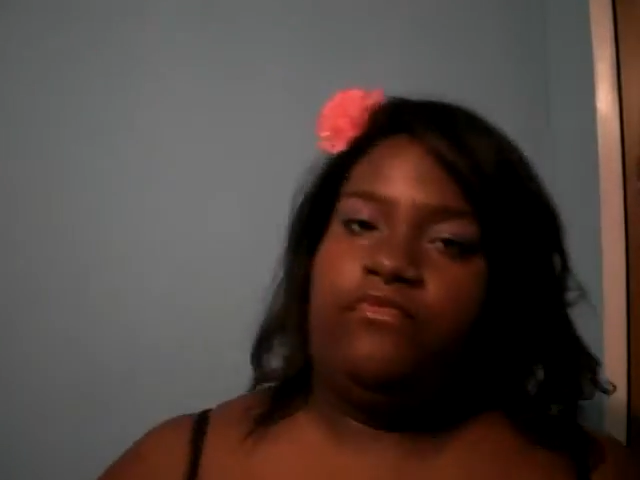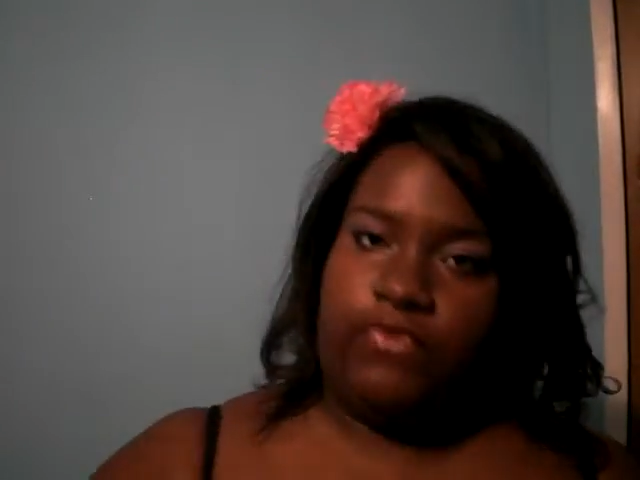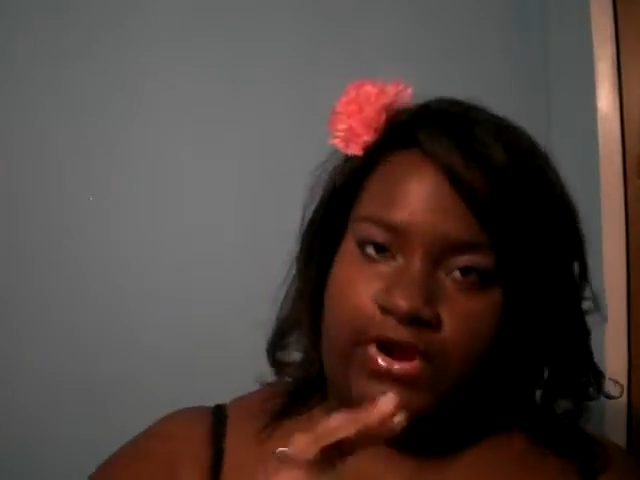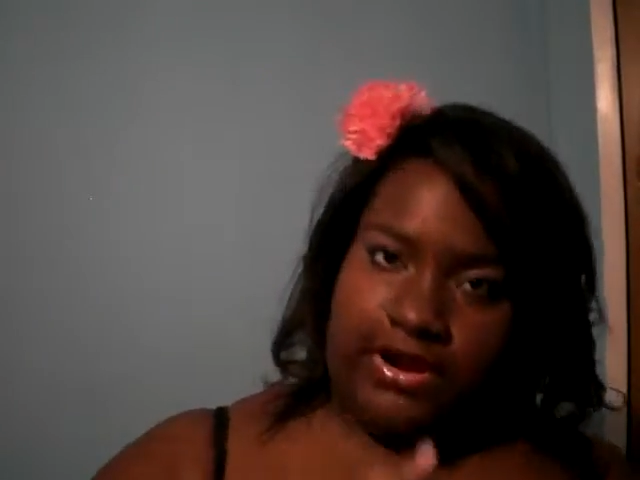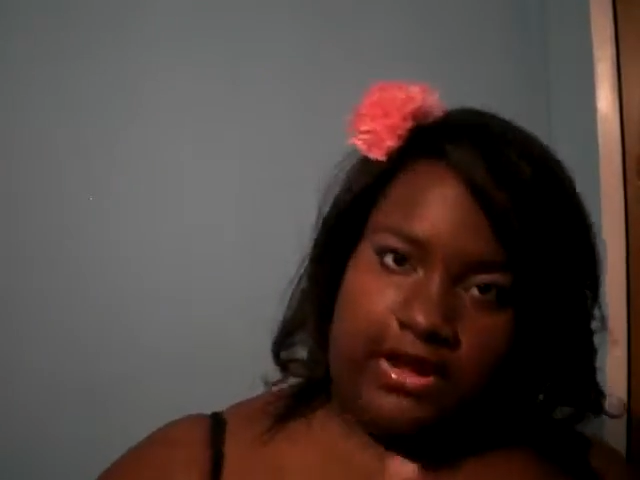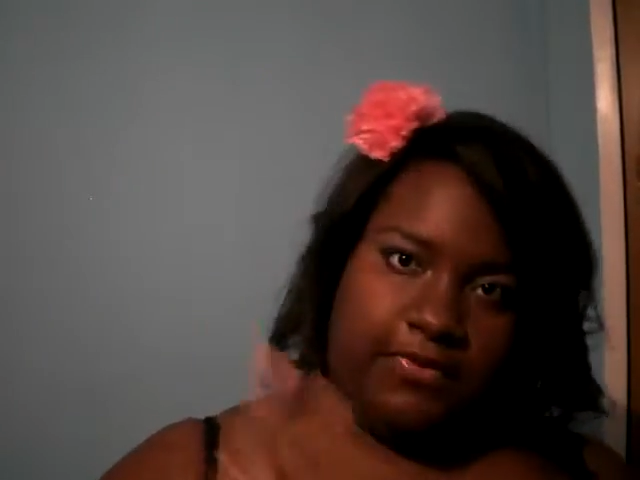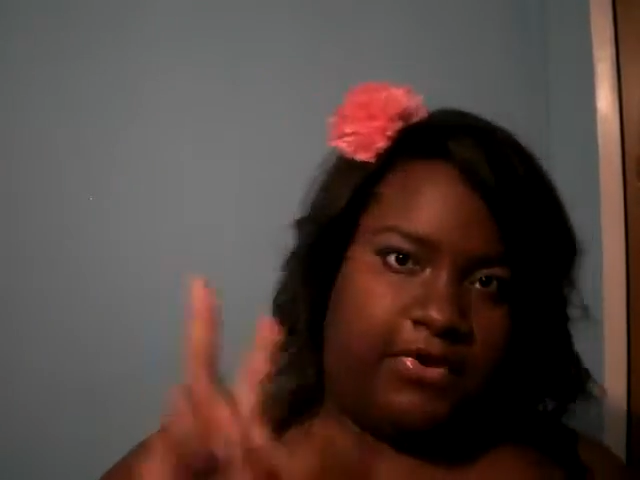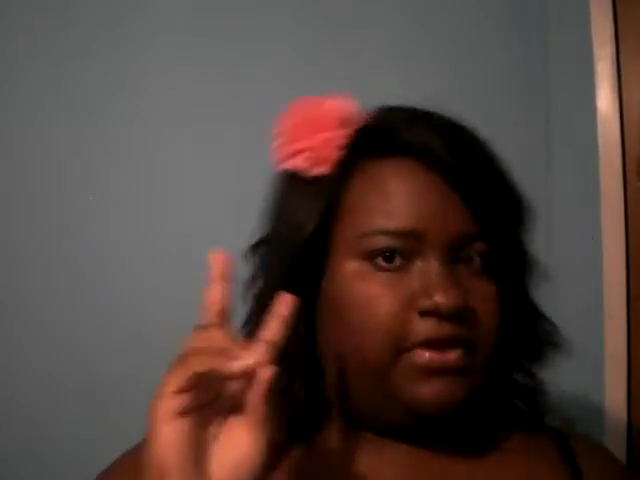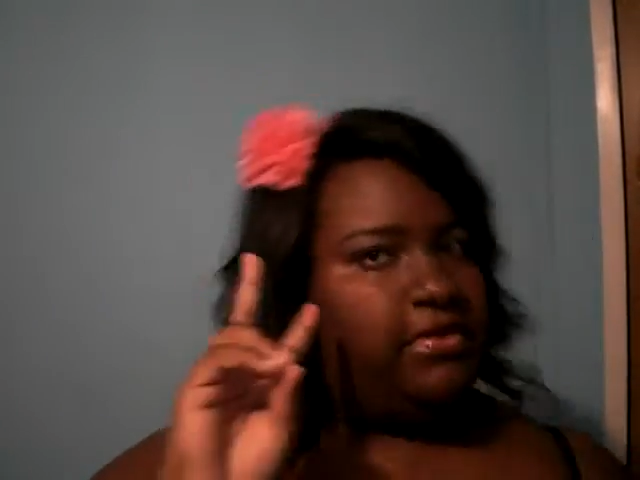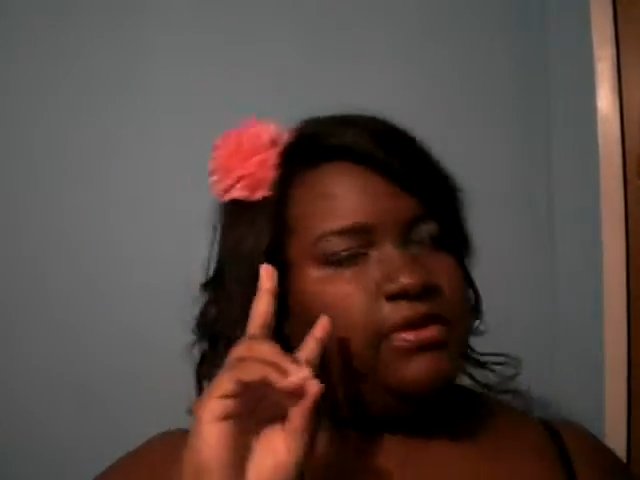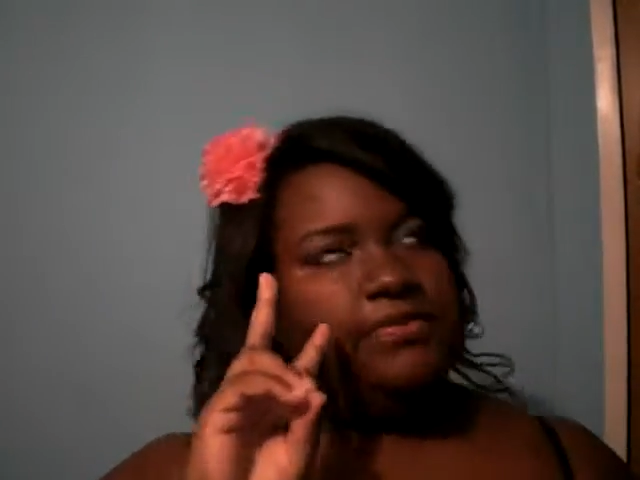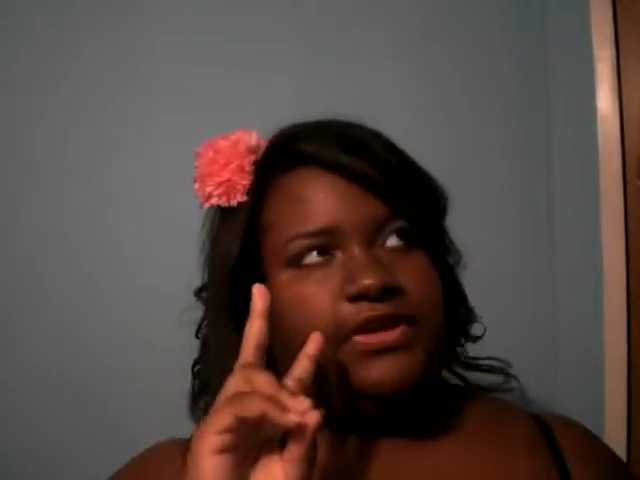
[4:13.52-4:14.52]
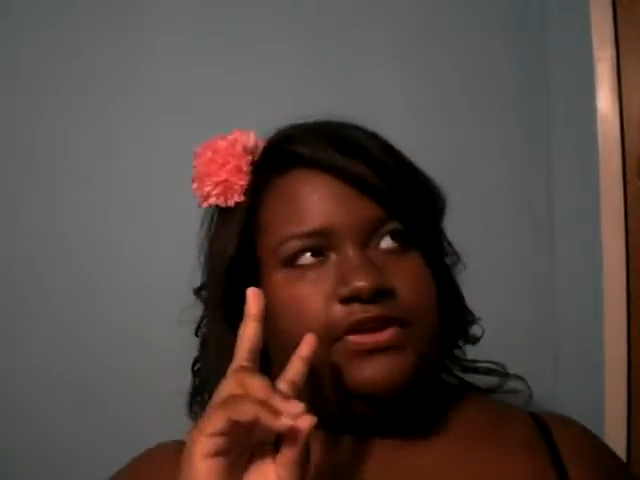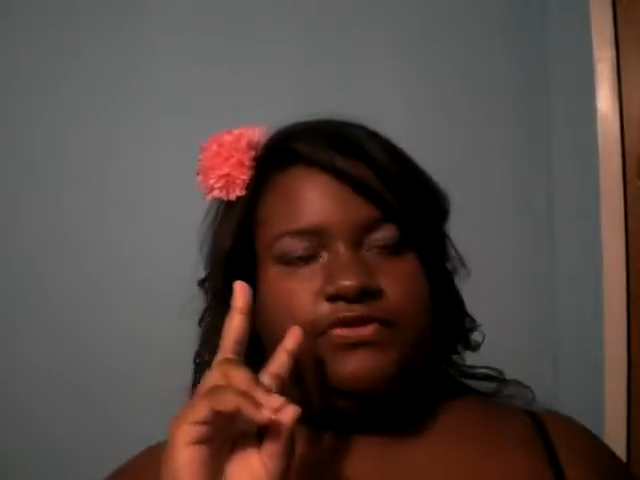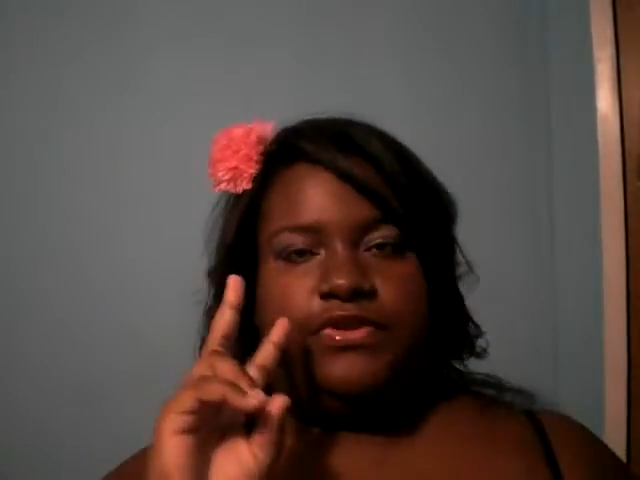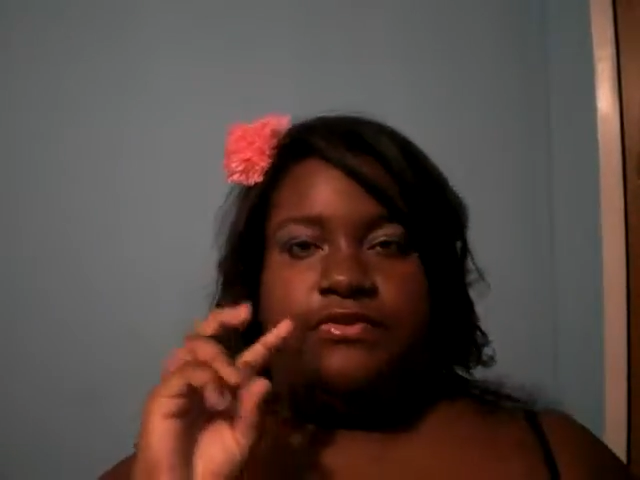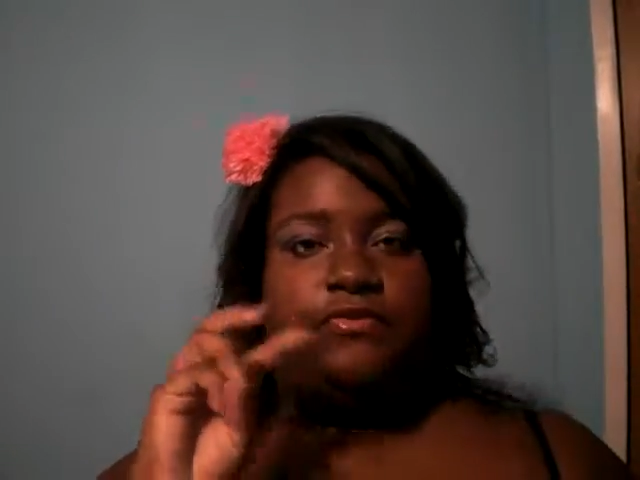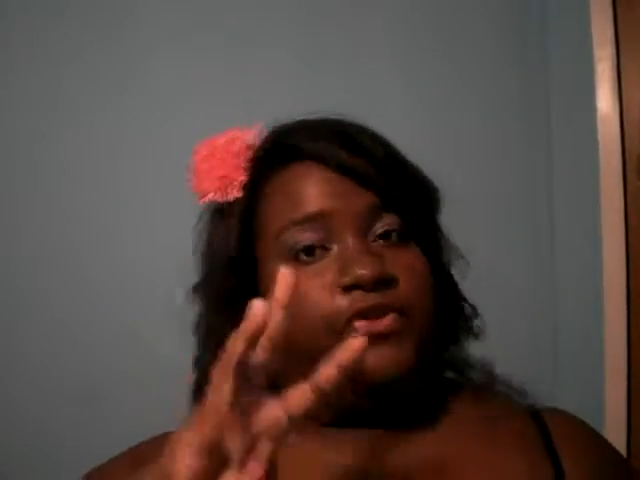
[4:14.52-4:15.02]
right now I'm only going to be
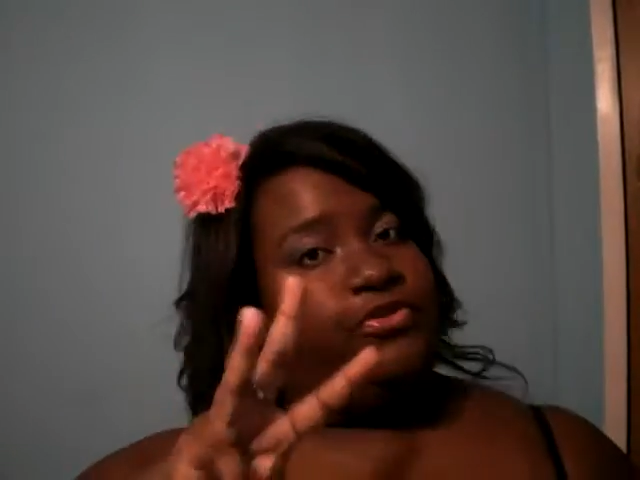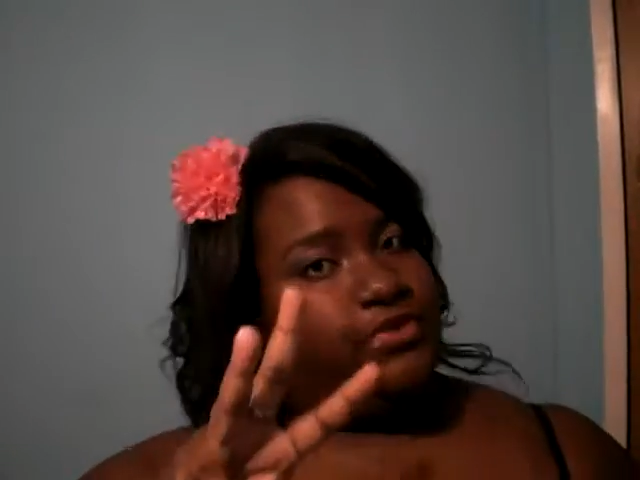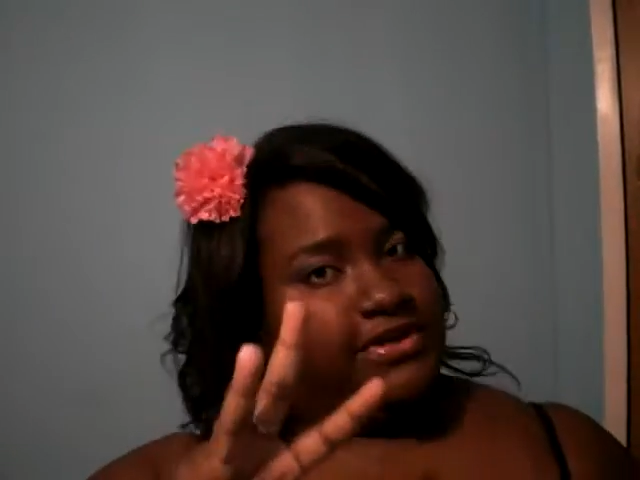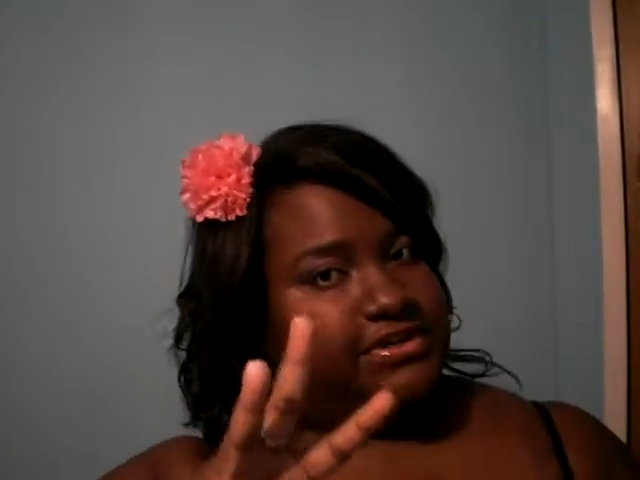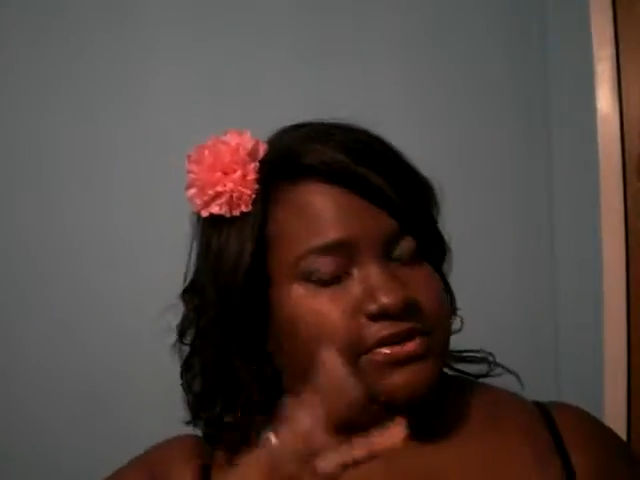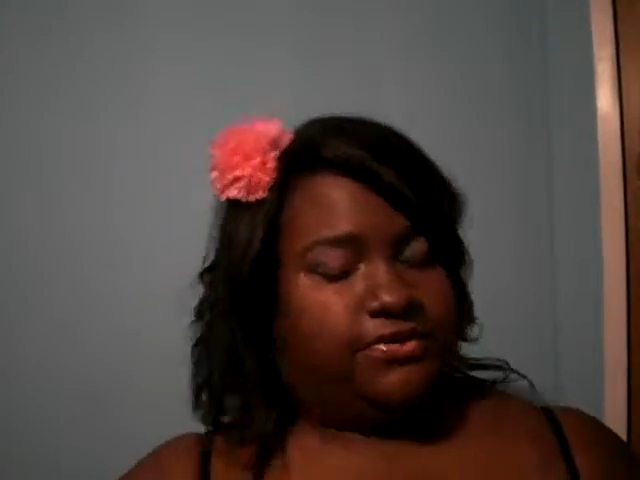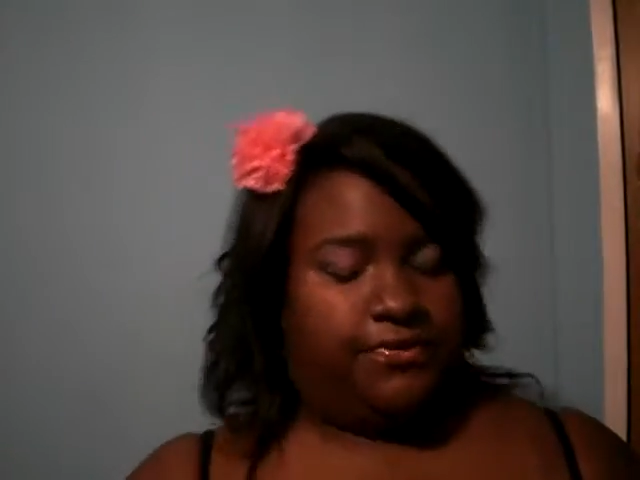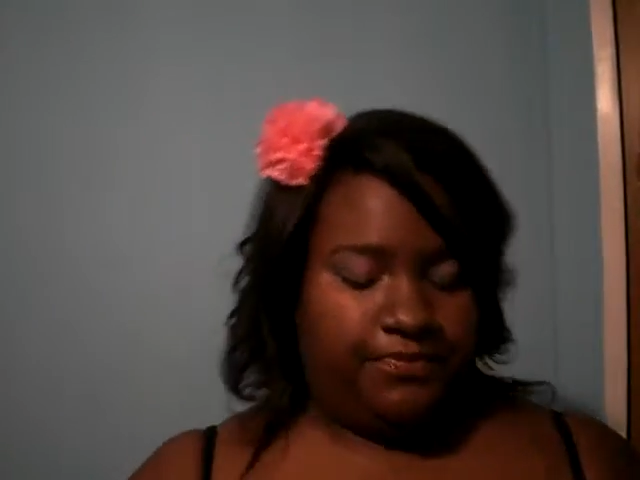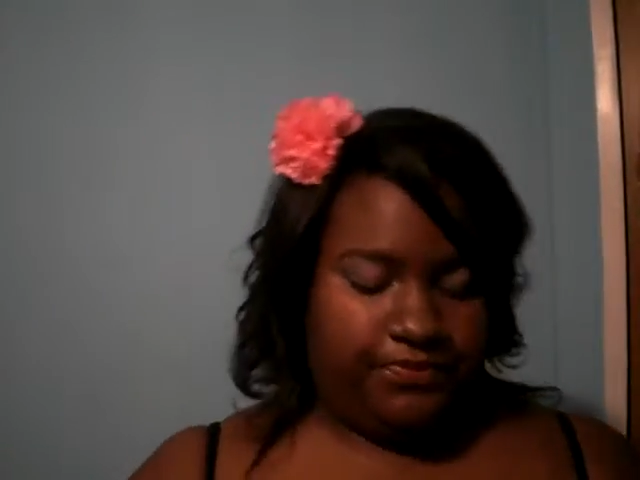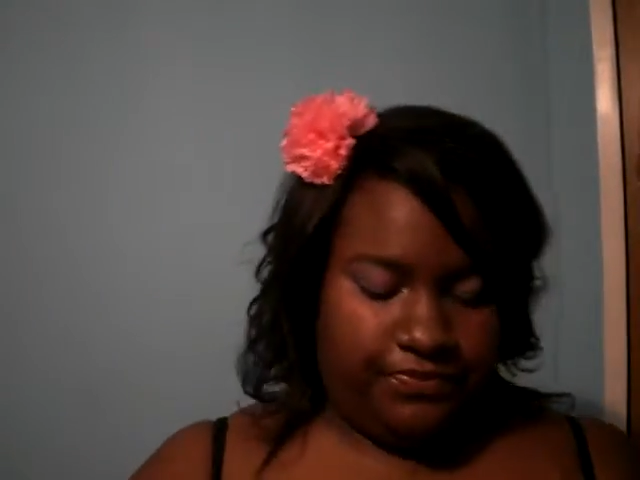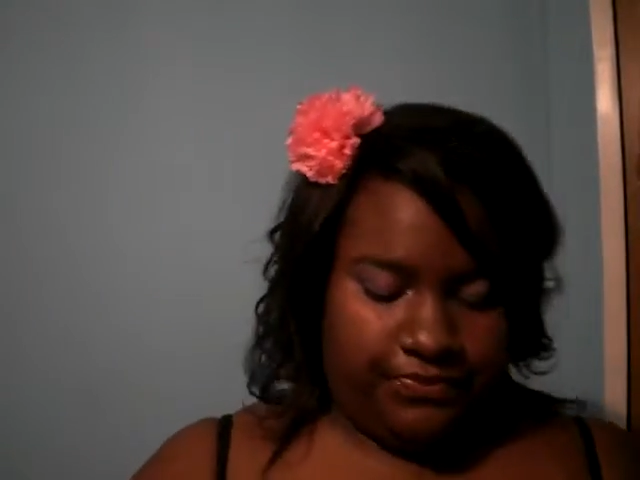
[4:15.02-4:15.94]
using, well, 3 total.